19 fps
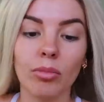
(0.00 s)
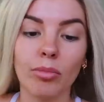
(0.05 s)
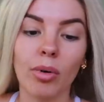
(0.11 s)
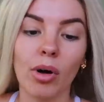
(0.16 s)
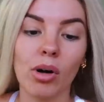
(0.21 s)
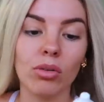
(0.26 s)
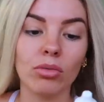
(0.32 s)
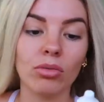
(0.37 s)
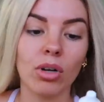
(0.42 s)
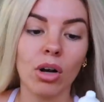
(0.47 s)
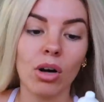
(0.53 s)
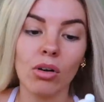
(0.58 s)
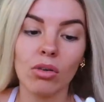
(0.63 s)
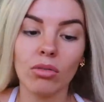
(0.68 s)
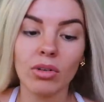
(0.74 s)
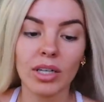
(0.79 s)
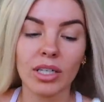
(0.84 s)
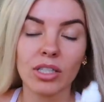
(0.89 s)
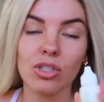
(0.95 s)
the Bold
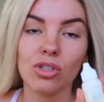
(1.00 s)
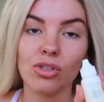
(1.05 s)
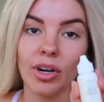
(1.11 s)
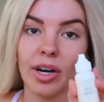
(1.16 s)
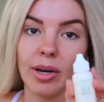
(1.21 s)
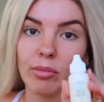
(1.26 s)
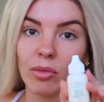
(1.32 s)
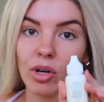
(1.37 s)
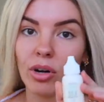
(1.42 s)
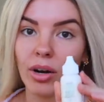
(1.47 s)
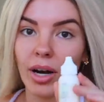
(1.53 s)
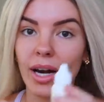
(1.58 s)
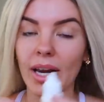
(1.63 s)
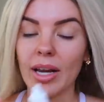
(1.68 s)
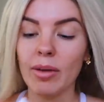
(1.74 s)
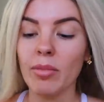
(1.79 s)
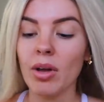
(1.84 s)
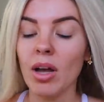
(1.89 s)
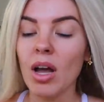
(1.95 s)
Hold Extreme
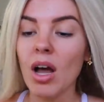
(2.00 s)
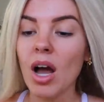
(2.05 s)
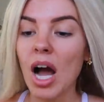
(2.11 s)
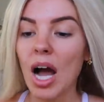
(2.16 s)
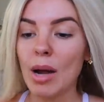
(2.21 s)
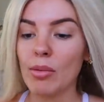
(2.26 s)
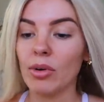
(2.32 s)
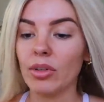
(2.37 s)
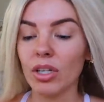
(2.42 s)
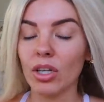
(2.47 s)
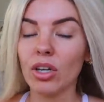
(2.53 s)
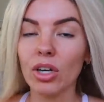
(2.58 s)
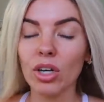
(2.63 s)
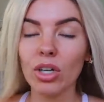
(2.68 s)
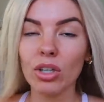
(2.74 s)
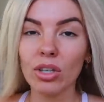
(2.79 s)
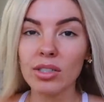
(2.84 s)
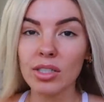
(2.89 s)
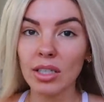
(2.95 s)
Cream. I'm only
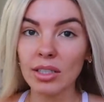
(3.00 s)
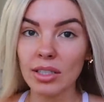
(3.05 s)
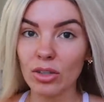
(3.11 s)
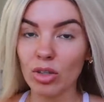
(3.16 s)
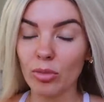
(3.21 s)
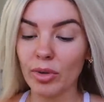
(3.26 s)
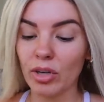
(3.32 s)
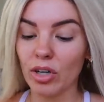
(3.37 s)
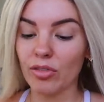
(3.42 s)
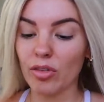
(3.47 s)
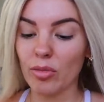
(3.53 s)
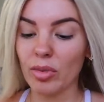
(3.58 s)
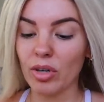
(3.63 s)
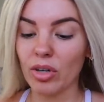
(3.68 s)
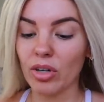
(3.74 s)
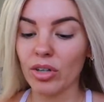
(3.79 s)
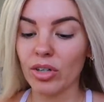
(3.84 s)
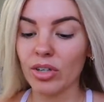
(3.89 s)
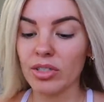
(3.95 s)
going to use a little bit of it
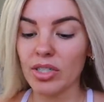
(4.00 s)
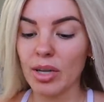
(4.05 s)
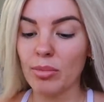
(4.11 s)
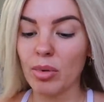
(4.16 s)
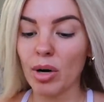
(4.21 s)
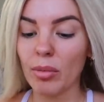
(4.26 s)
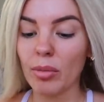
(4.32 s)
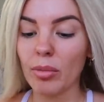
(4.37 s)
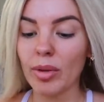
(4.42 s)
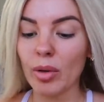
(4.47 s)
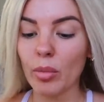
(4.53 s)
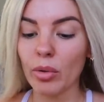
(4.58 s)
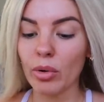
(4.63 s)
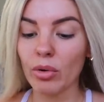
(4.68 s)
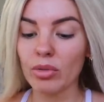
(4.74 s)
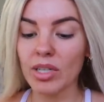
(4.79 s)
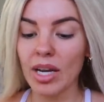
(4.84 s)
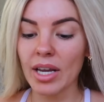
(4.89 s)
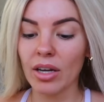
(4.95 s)
because I probably
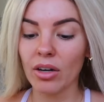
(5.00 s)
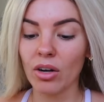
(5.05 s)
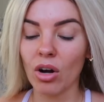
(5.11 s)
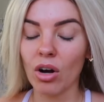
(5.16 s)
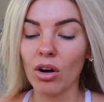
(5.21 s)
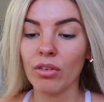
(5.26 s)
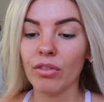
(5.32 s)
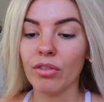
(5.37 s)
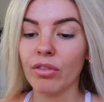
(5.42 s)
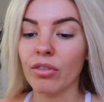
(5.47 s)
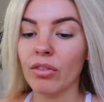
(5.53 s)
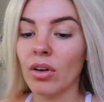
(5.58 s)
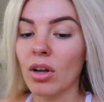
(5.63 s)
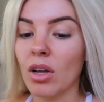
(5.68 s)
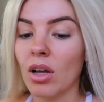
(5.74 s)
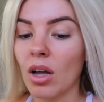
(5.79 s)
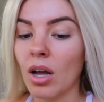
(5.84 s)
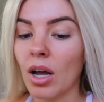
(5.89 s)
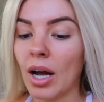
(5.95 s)
will take it off
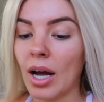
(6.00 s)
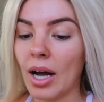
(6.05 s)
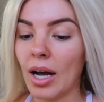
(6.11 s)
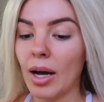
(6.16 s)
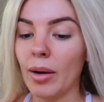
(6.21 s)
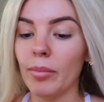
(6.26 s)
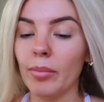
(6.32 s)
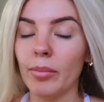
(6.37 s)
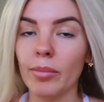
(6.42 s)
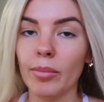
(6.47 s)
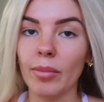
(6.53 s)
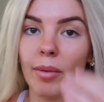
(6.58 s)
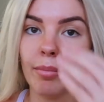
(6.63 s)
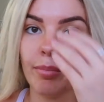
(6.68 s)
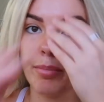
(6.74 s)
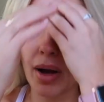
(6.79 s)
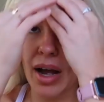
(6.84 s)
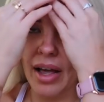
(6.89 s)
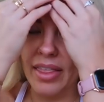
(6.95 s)

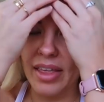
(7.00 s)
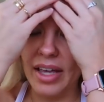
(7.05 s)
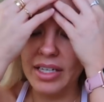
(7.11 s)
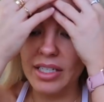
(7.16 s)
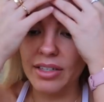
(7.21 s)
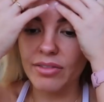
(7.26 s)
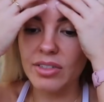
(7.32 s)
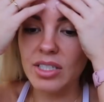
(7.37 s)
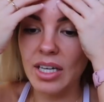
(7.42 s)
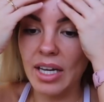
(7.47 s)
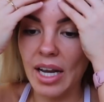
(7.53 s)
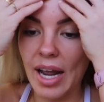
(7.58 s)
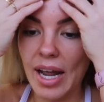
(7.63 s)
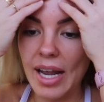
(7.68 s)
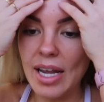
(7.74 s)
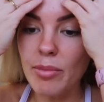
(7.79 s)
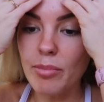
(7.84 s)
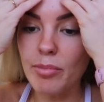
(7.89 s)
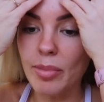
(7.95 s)
um, by the end of
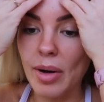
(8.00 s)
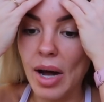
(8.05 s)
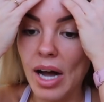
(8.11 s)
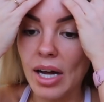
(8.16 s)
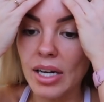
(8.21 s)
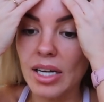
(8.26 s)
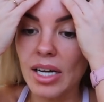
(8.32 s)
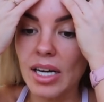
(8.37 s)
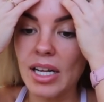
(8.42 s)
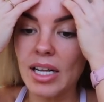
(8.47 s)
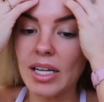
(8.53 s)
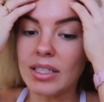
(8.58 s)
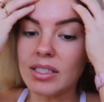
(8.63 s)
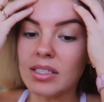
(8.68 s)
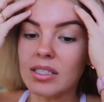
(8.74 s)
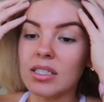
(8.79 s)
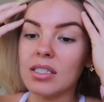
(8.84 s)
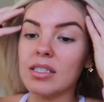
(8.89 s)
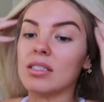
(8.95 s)
today. But it
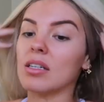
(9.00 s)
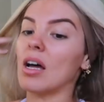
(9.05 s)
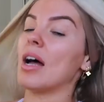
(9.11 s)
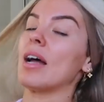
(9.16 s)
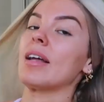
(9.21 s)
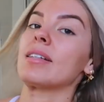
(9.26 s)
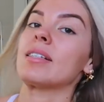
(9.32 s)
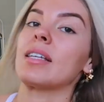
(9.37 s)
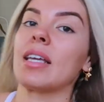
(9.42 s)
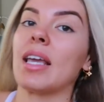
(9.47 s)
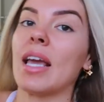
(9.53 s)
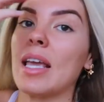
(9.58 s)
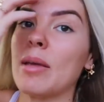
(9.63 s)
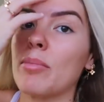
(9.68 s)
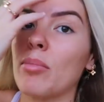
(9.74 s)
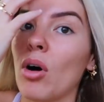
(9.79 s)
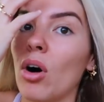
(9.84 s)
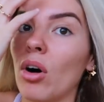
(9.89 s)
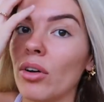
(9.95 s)
is designed to
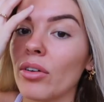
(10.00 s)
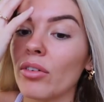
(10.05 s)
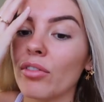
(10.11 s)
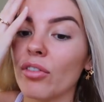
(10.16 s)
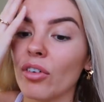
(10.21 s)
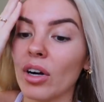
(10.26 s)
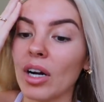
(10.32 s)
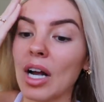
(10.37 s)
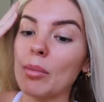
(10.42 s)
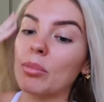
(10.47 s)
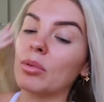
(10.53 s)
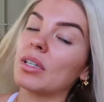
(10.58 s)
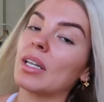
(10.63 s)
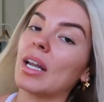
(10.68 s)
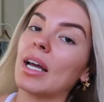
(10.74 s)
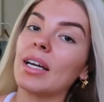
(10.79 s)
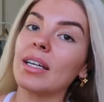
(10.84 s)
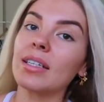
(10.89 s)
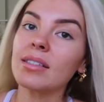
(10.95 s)
keep on for a couple
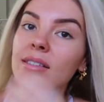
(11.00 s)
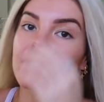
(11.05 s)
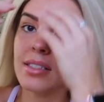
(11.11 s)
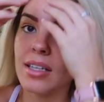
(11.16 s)
of days.